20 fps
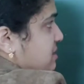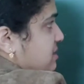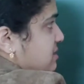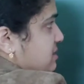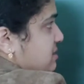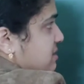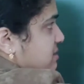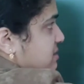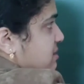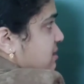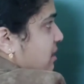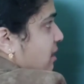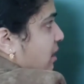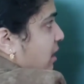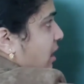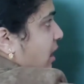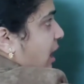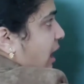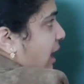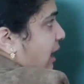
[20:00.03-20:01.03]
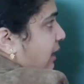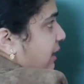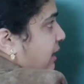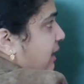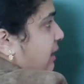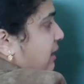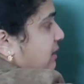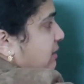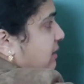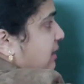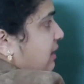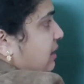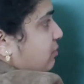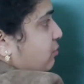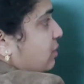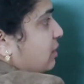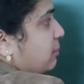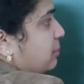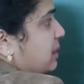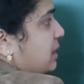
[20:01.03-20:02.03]
diseases, again
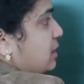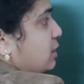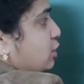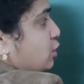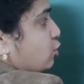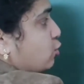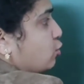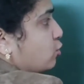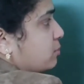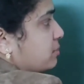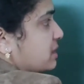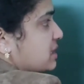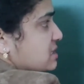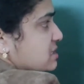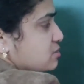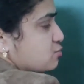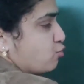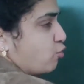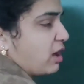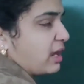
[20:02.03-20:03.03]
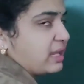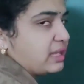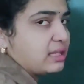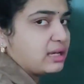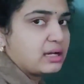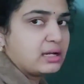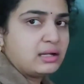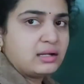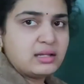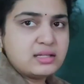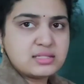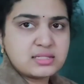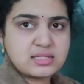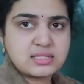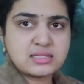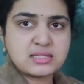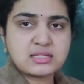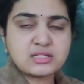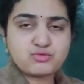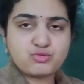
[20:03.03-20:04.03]
there will be numerous viral
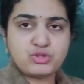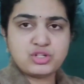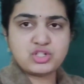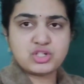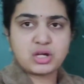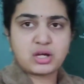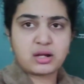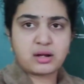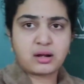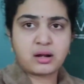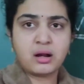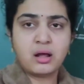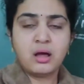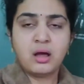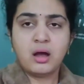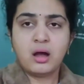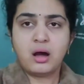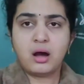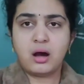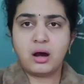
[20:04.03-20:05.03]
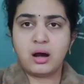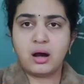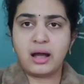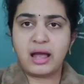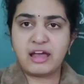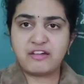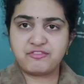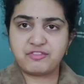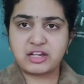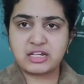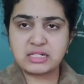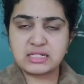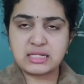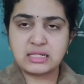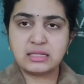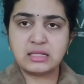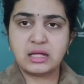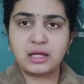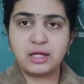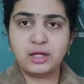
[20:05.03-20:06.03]
diseases which are
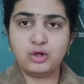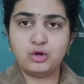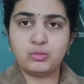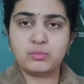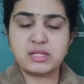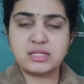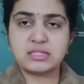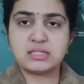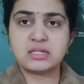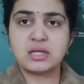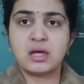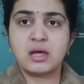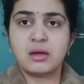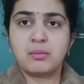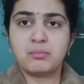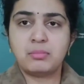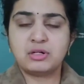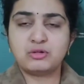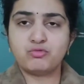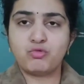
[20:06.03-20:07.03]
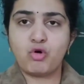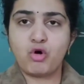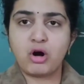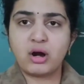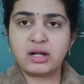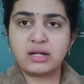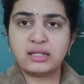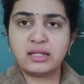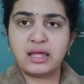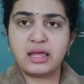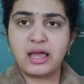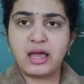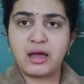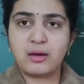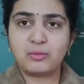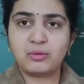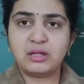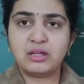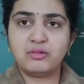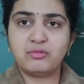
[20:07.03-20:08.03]
affecting the humans. But what they
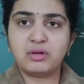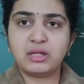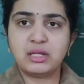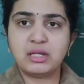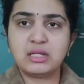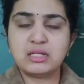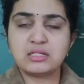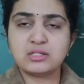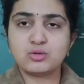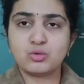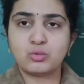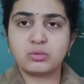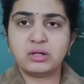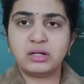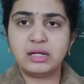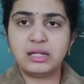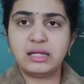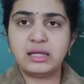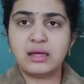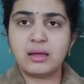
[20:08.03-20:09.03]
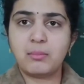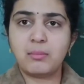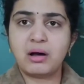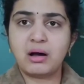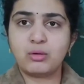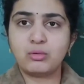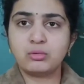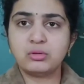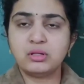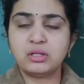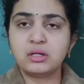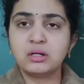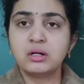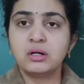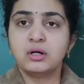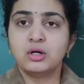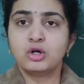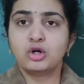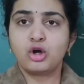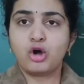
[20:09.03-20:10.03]
have given is only about
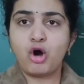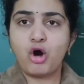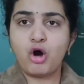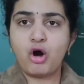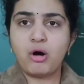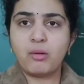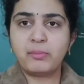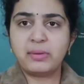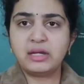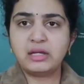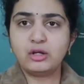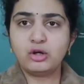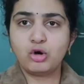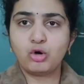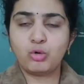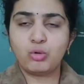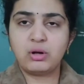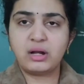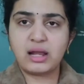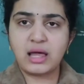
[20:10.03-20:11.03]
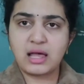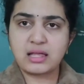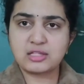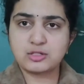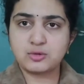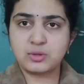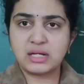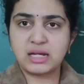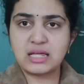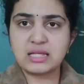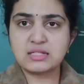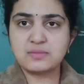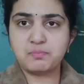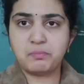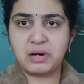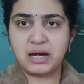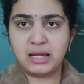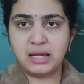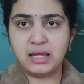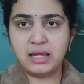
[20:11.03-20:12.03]
the common cold as well as
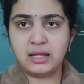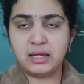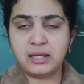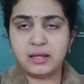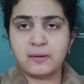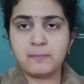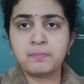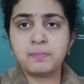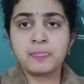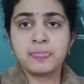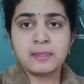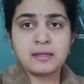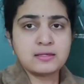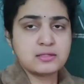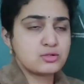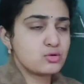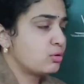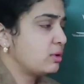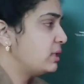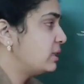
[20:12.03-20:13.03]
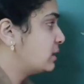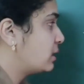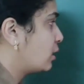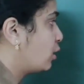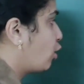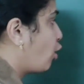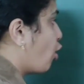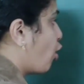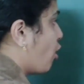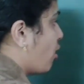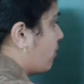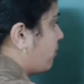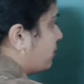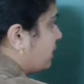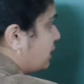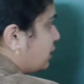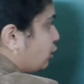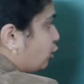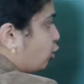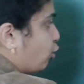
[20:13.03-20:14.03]
malaria. So in the
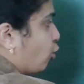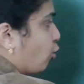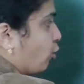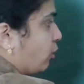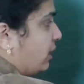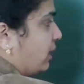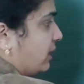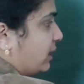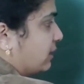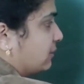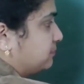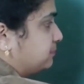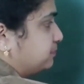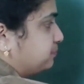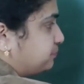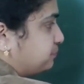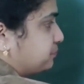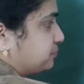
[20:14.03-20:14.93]
common cold,